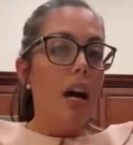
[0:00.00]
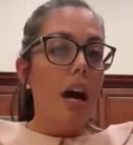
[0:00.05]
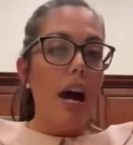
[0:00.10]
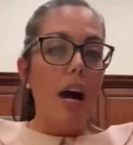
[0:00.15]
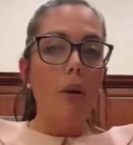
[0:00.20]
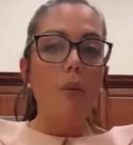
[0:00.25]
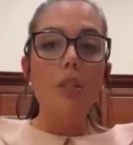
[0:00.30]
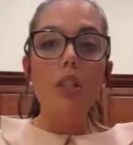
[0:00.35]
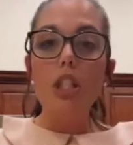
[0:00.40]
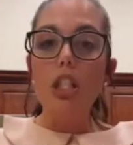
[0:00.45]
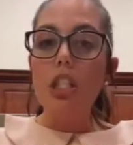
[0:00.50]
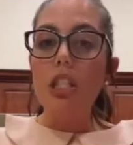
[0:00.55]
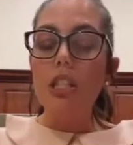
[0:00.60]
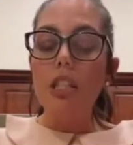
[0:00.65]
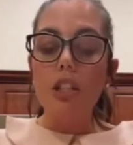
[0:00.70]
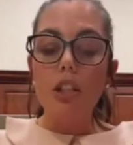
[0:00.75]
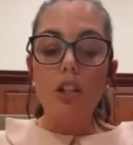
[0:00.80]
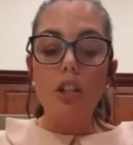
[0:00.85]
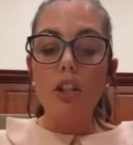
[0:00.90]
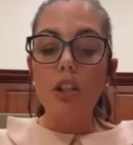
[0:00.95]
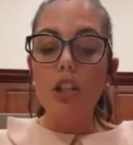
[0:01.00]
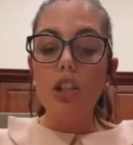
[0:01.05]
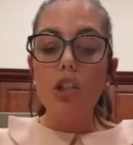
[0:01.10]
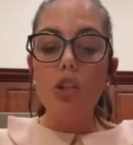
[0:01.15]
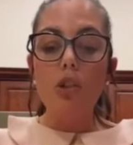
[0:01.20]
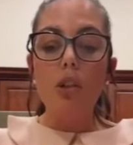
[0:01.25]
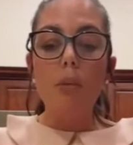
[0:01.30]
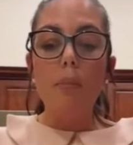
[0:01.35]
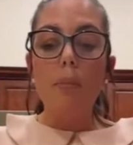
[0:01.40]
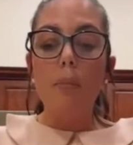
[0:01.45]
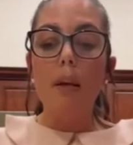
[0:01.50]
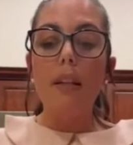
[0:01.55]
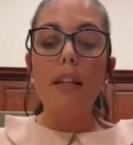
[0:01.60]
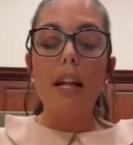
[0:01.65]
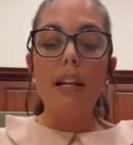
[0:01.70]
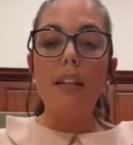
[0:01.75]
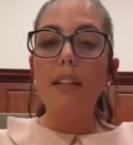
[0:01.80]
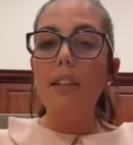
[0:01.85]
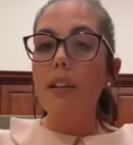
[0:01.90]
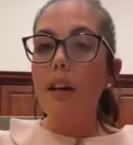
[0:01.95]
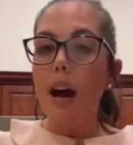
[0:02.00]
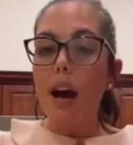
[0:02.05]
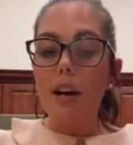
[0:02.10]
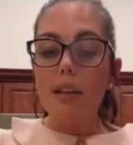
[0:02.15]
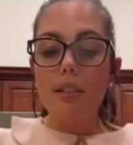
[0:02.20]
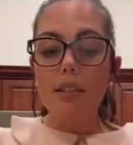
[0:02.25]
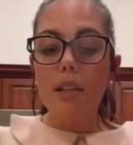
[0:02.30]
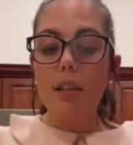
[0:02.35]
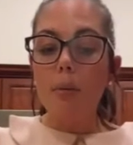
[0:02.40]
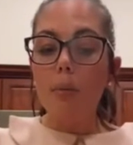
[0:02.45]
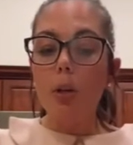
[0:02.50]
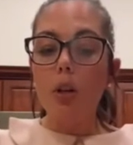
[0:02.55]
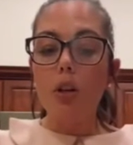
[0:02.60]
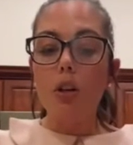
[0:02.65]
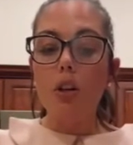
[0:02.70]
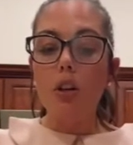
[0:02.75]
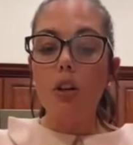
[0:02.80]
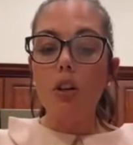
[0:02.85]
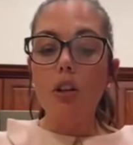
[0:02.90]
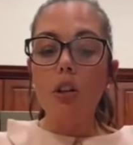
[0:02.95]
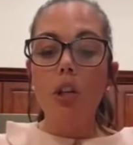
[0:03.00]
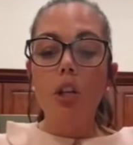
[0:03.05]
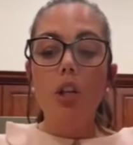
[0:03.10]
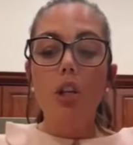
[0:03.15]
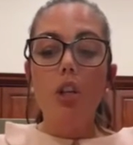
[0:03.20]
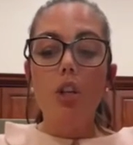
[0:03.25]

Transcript: I would just encourage you to politely ask him or her